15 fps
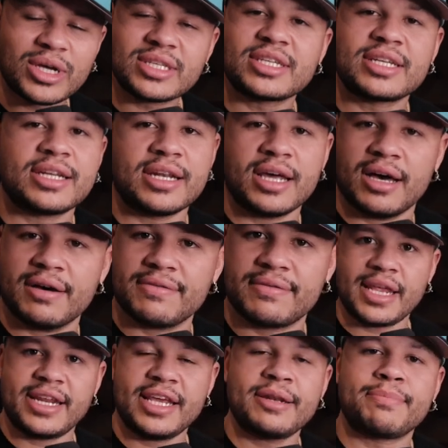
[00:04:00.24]
wasn't enough.
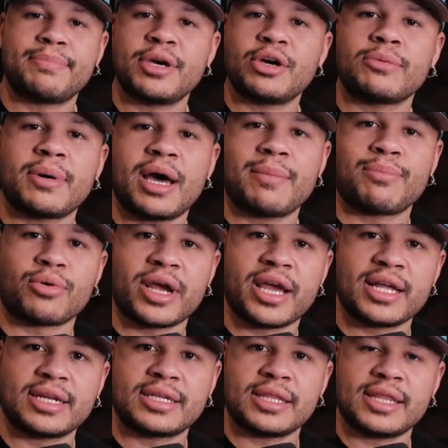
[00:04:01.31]
It didn't build my
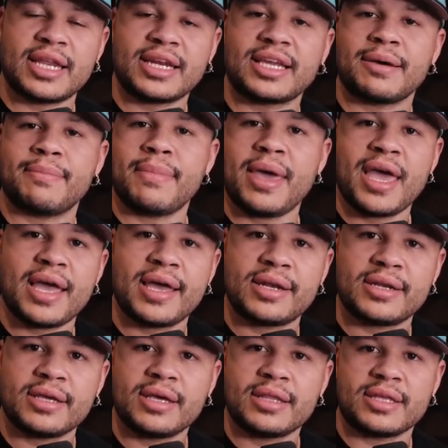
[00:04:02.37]
brand to then
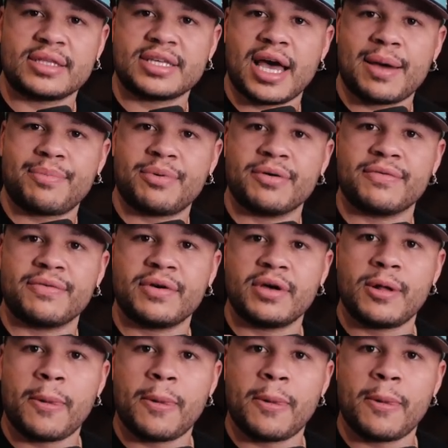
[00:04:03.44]
command the type of